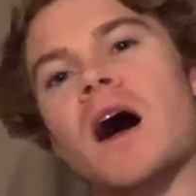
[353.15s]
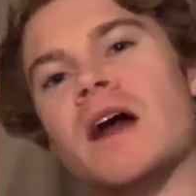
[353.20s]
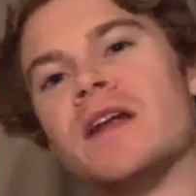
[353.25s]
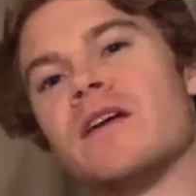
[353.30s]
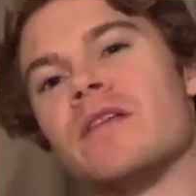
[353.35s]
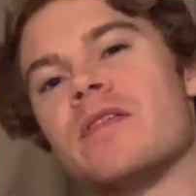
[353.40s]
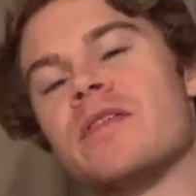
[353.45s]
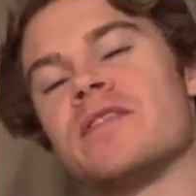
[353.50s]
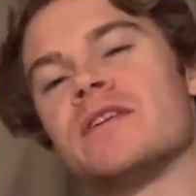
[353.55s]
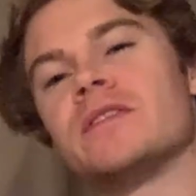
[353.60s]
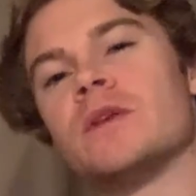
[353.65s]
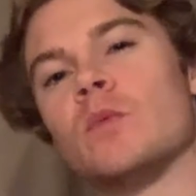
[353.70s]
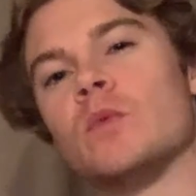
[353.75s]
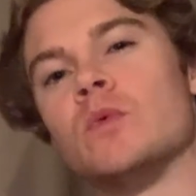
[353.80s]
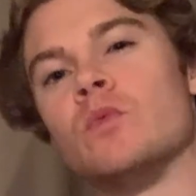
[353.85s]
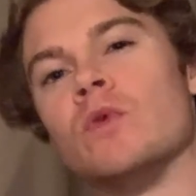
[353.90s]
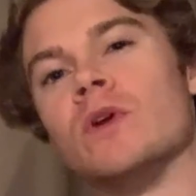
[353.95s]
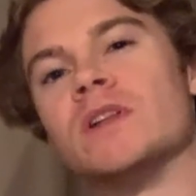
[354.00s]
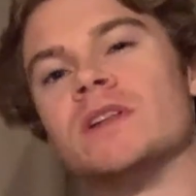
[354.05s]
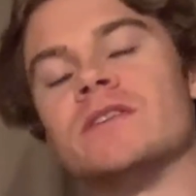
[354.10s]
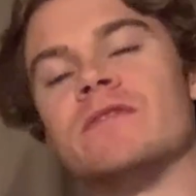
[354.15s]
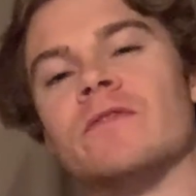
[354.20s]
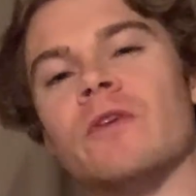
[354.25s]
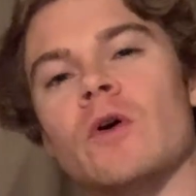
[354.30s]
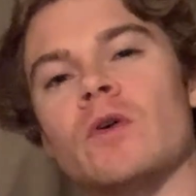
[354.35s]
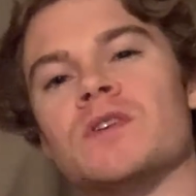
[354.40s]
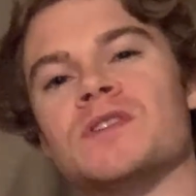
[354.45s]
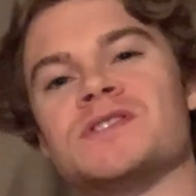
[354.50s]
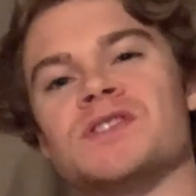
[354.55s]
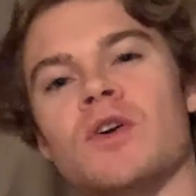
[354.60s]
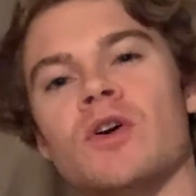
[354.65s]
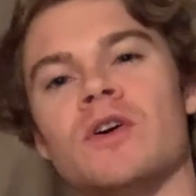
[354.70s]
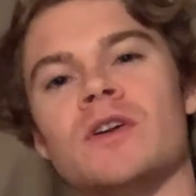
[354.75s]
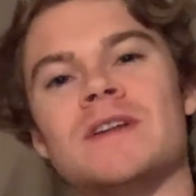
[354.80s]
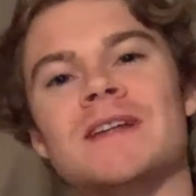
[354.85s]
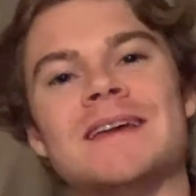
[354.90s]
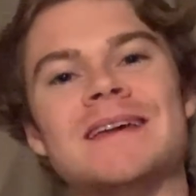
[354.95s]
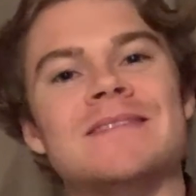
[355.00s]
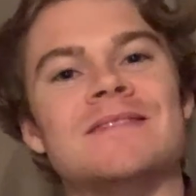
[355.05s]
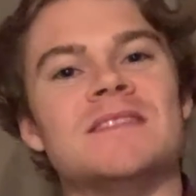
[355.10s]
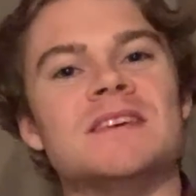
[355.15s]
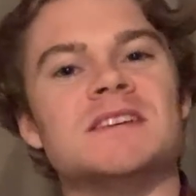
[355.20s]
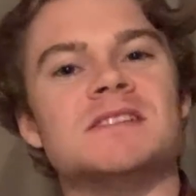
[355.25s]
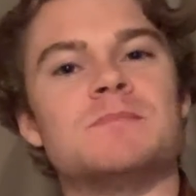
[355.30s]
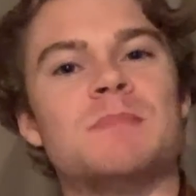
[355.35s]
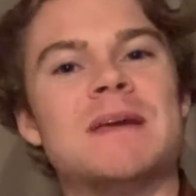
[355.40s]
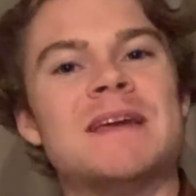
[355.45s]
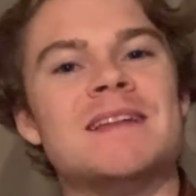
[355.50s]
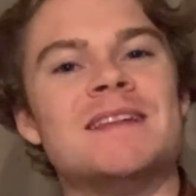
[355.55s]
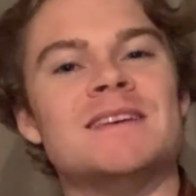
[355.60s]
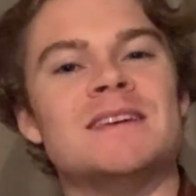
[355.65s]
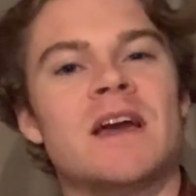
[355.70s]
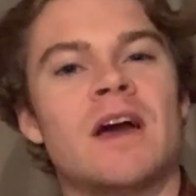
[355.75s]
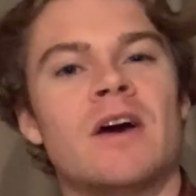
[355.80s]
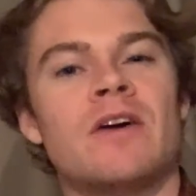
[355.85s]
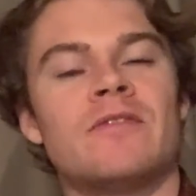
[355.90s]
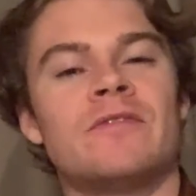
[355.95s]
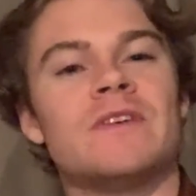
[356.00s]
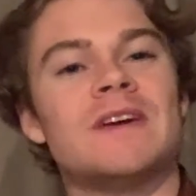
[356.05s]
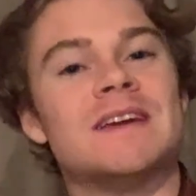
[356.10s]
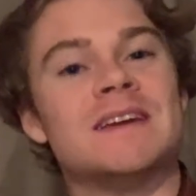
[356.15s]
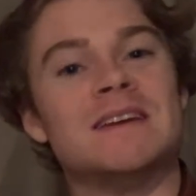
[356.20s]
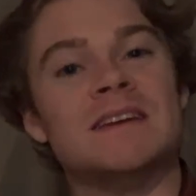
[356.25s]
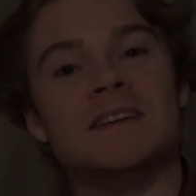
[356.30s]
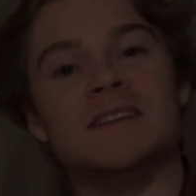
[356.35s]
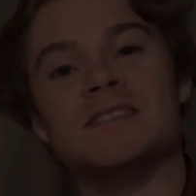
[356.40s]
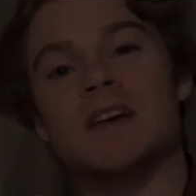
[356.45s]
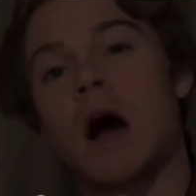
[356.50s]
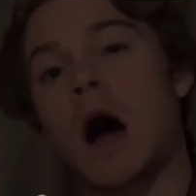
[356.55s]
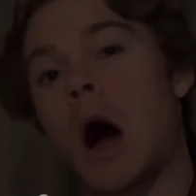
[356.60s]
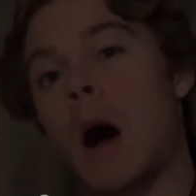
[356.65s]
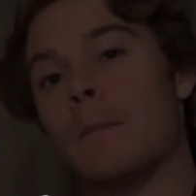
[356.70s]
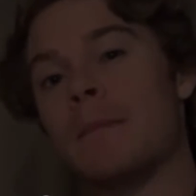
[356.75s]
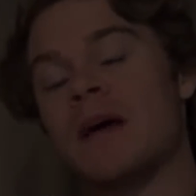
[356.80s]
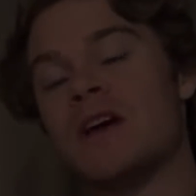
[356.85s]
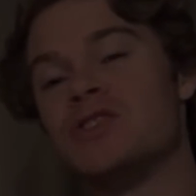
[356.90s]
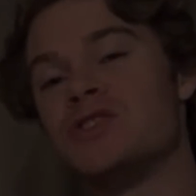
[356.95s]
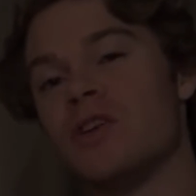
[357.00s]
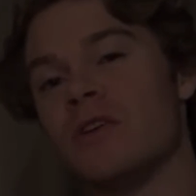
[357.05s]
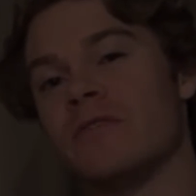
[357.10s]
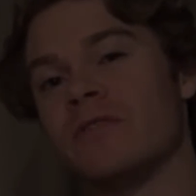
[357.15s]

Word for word: Another thing that we really focus on in this P D F is arpeggio